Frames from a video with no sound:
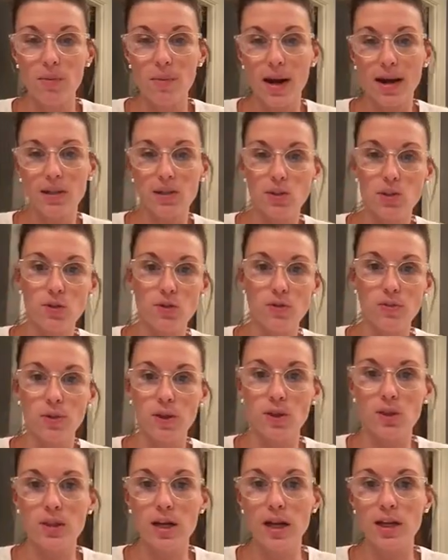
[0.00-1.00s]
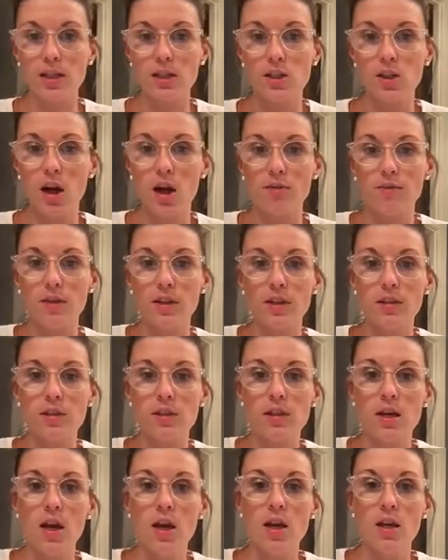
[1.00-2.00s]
reminders from your dentist office.